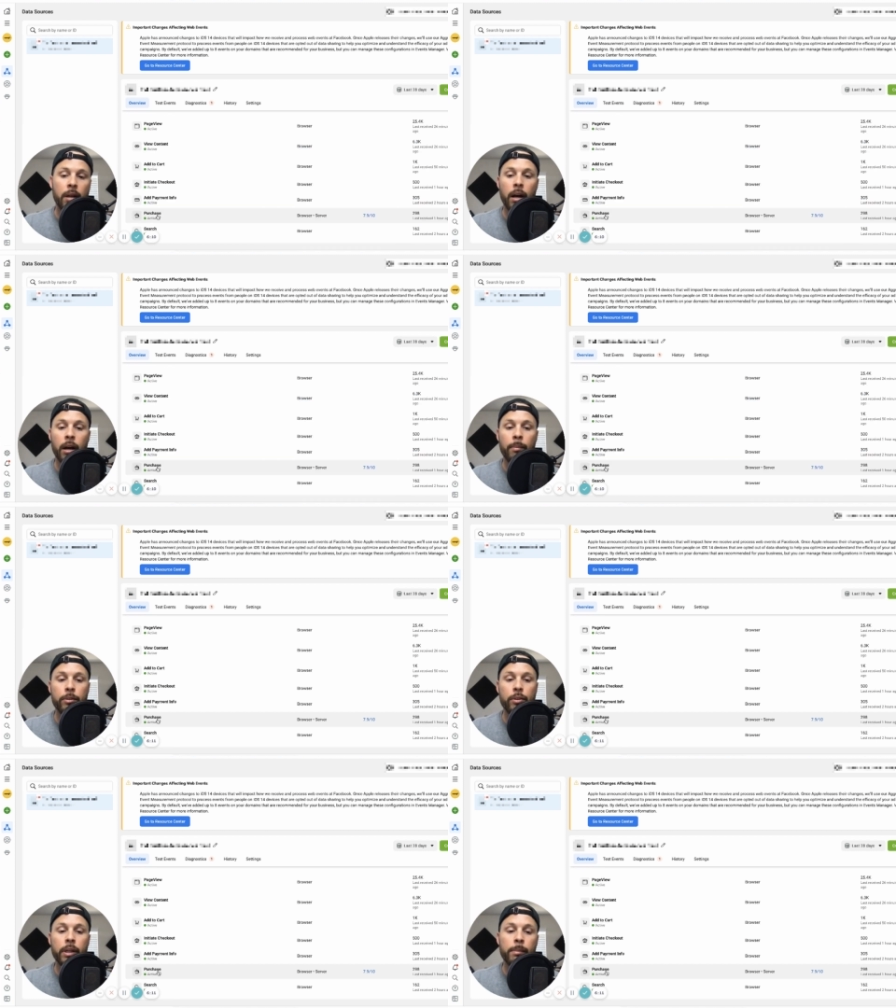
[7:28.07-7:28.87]
um,
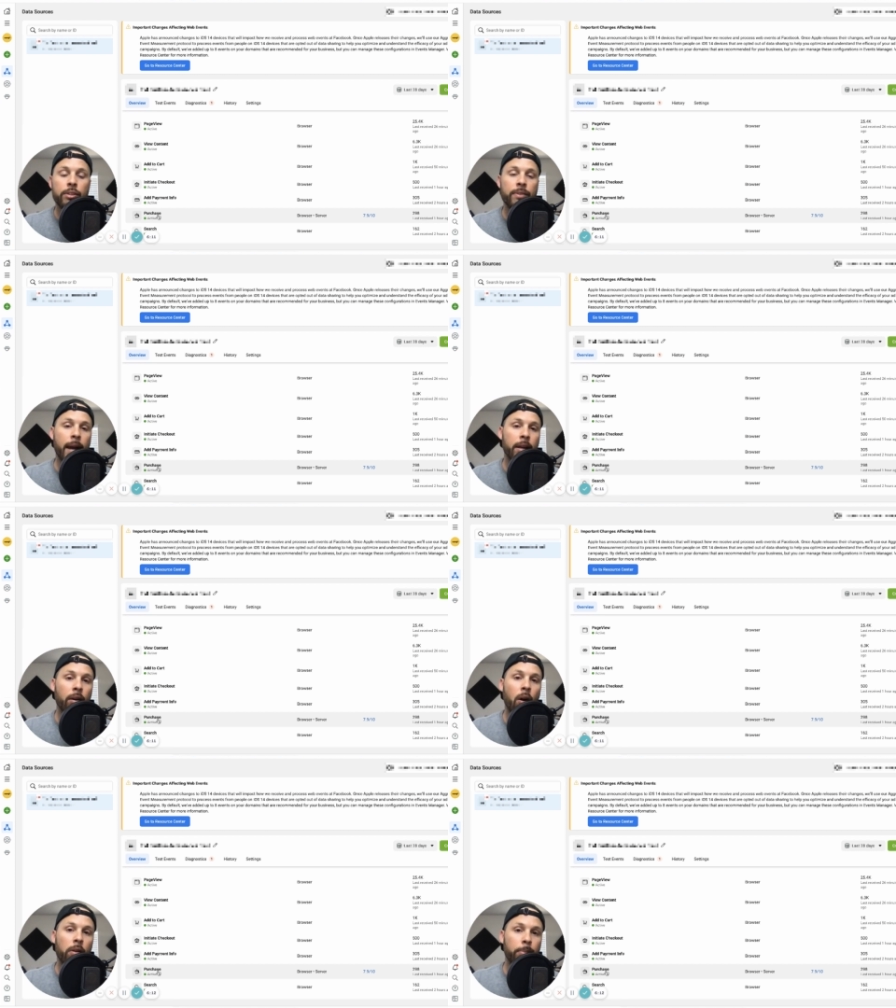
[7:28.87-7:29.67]
you're going to be tracking
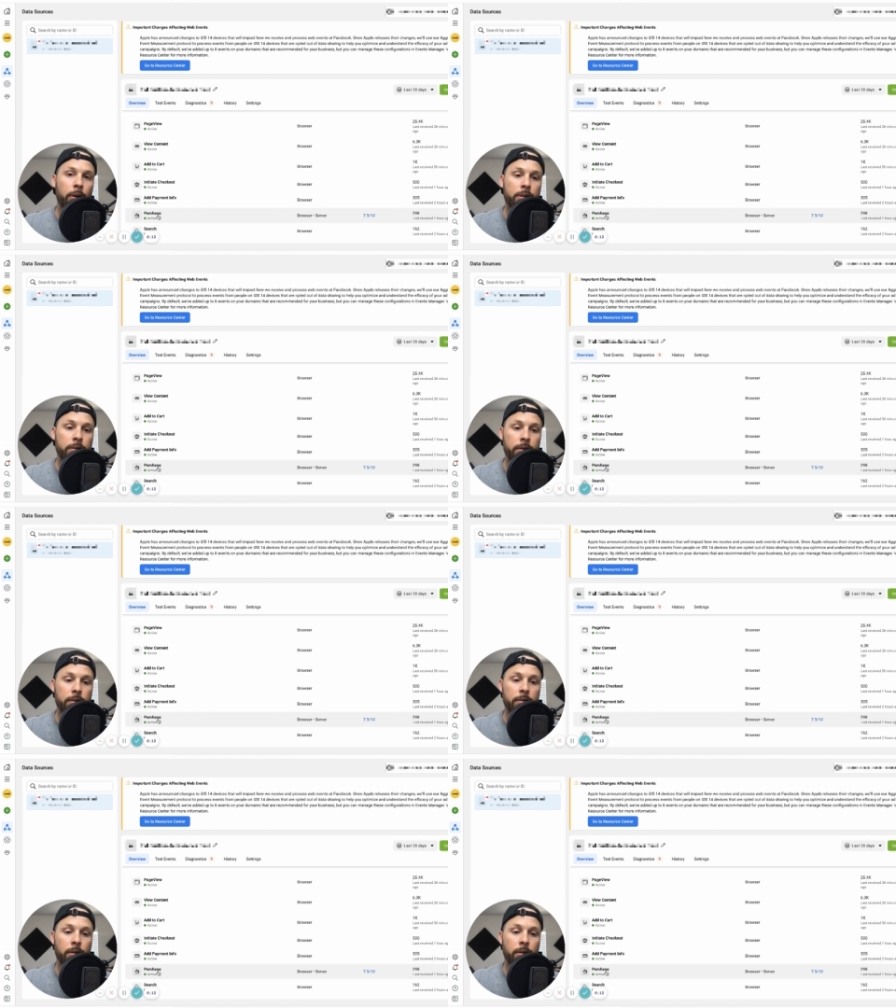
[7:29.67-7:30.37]
all the purchases.